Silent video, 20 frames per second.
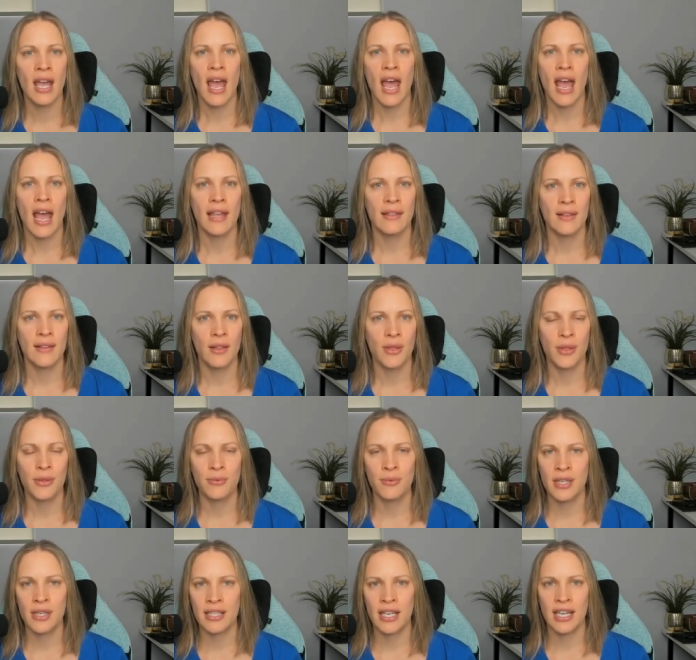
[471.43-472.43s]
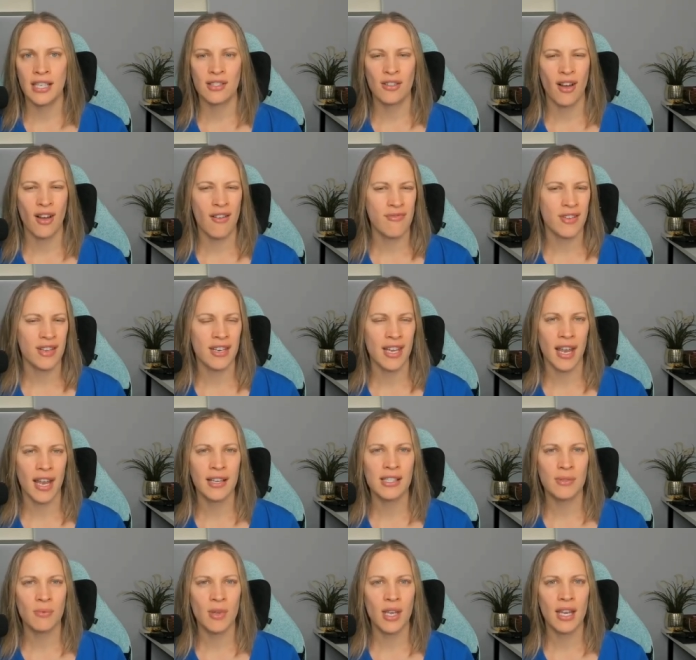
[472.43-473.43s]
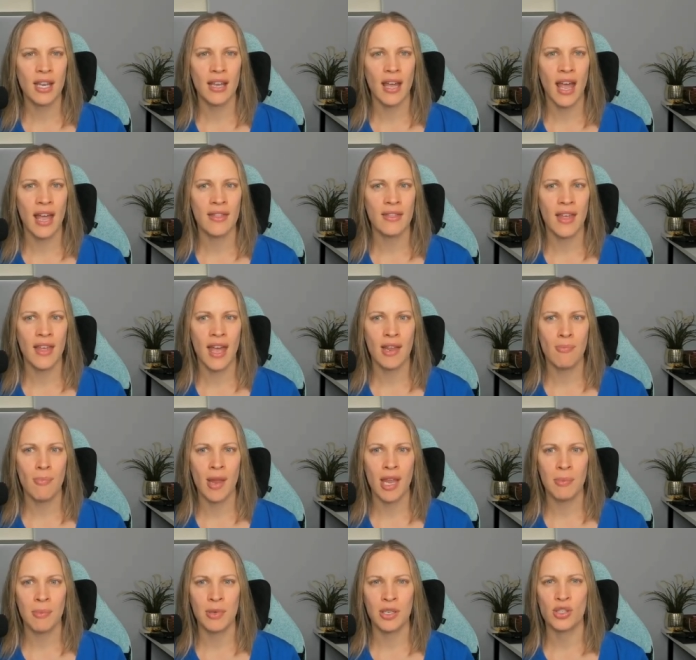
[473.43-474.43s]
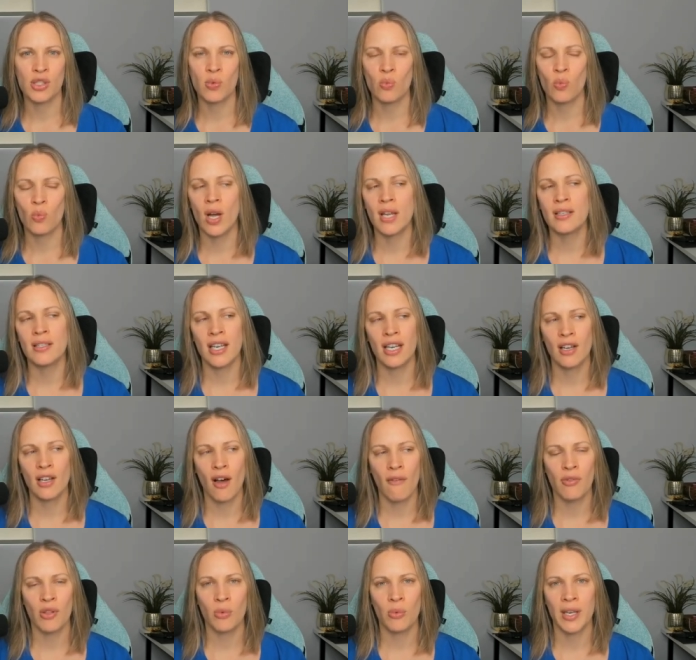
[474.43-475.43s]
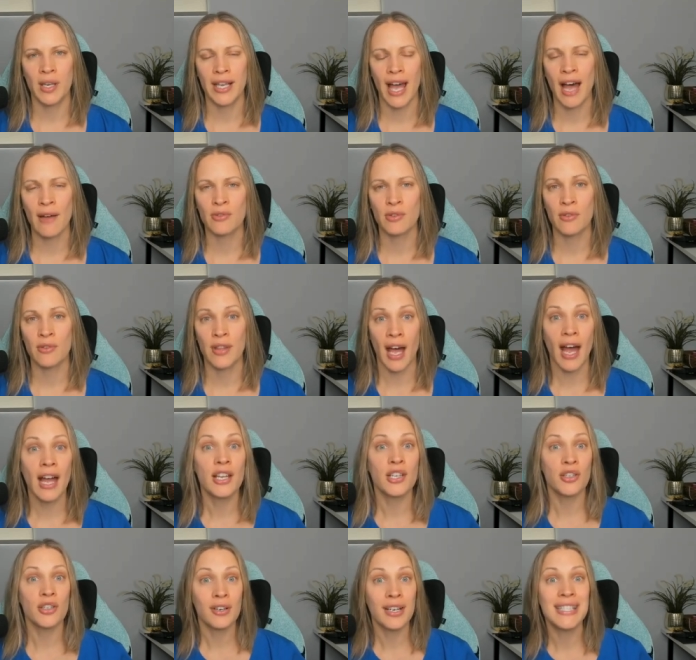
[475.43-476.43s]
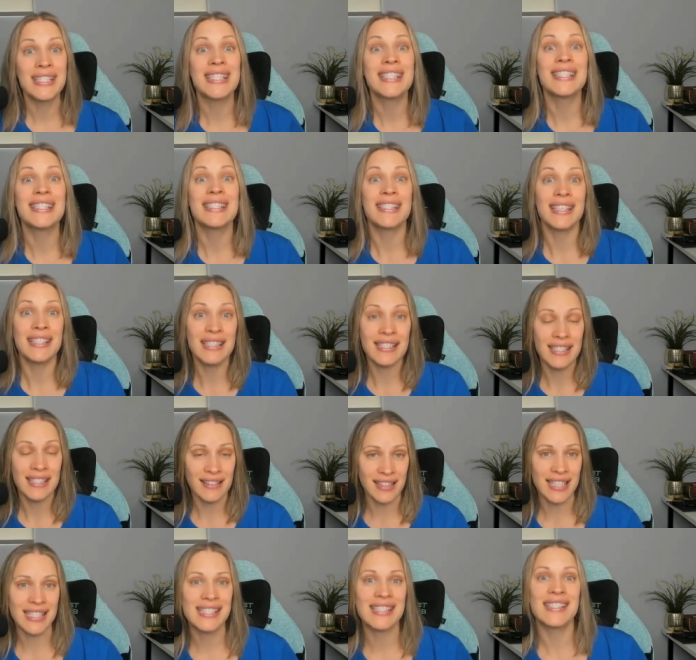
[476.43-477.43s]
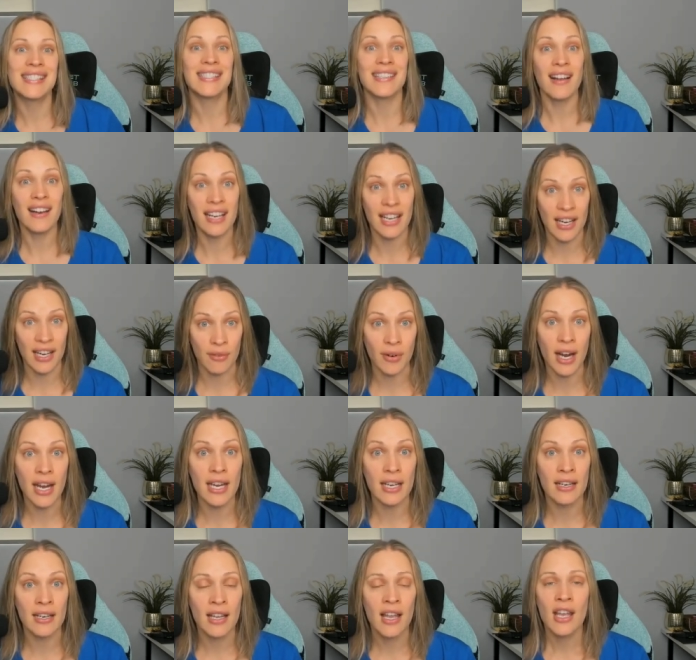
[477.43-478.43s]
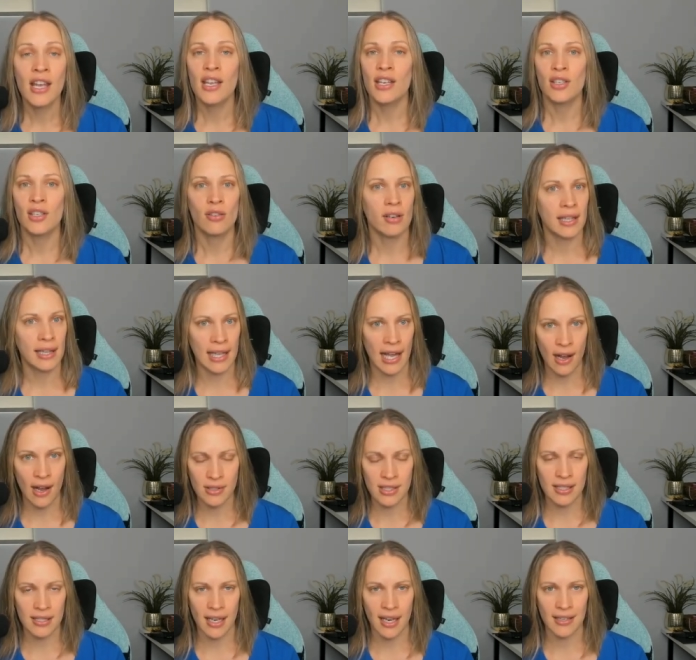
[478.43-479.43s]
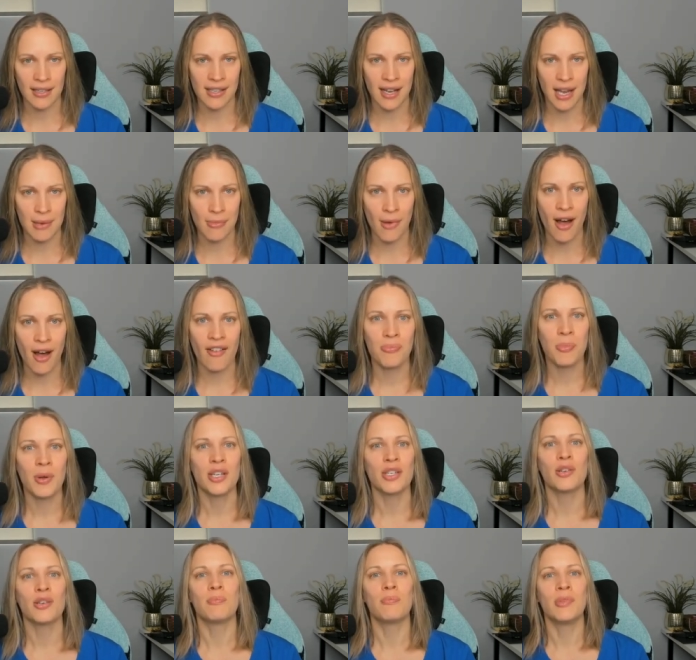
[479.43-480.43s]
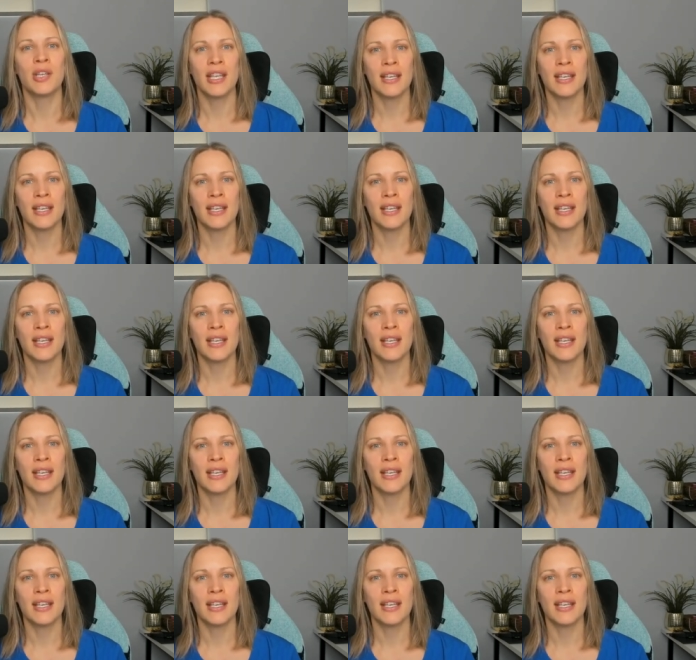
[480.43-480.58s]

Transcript: and then 3 days off the next week and then maybe just 1 day off the week after that, you're consistently studying, right? You're allowed to take time off, but you're being